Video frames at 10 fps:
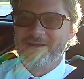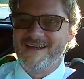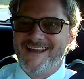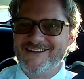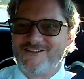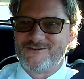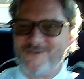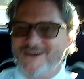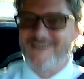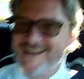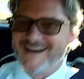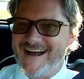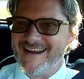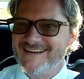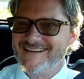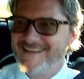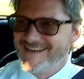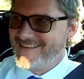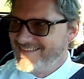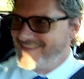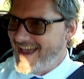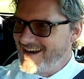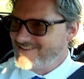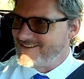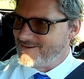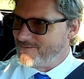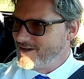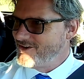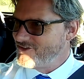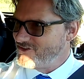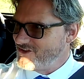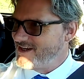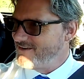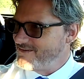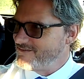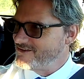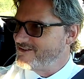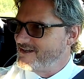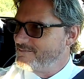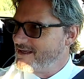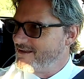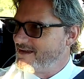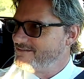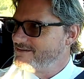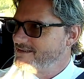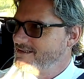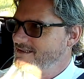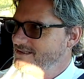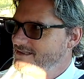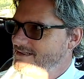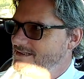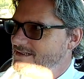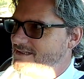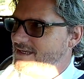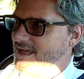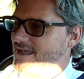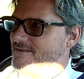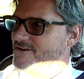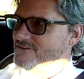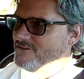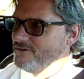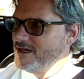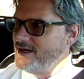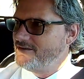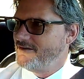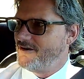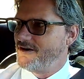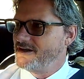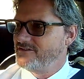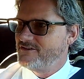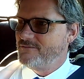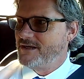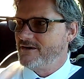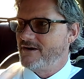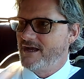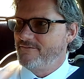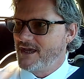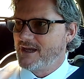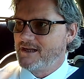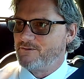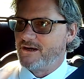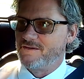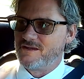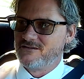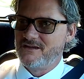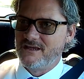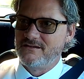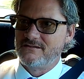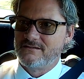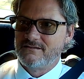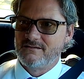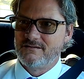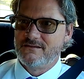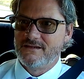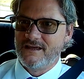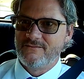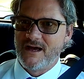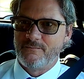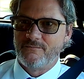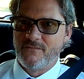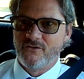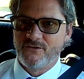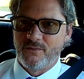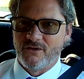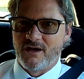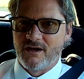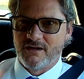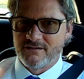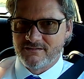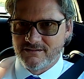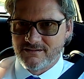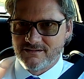I swear to God, that is the weirdest shit I've ever seen in my life. And they're still carrying the log. And somehow I've got to get around these kids. They've got multiple logs.